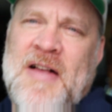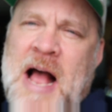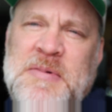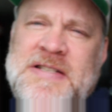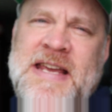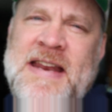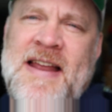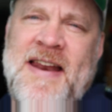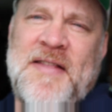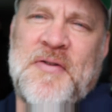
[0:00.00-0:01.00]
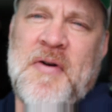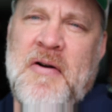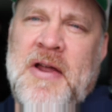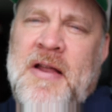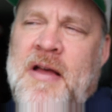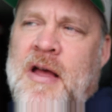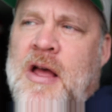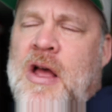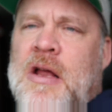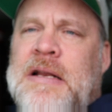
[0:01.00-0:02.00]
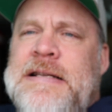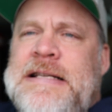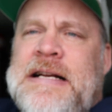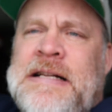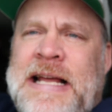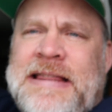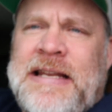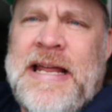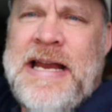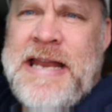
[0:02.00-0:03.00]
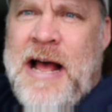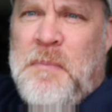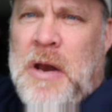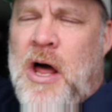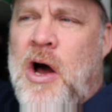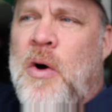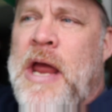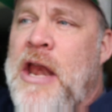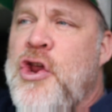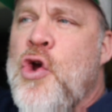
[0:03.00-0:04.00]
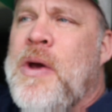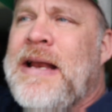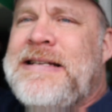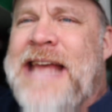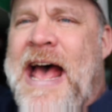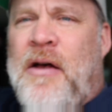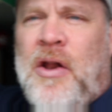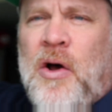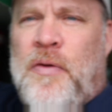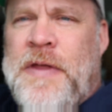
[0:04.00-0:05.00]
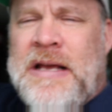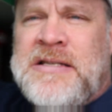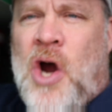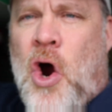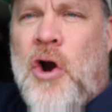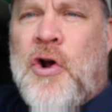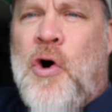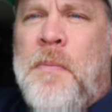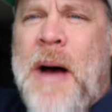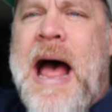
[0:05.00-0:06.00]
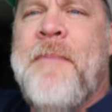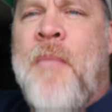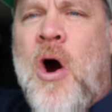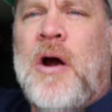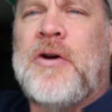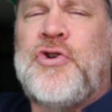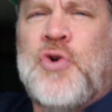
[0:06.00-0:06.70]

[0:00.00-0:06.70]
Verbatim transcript: I'm just kidding. I didn't throw it click the link down below and you can download this article by Mark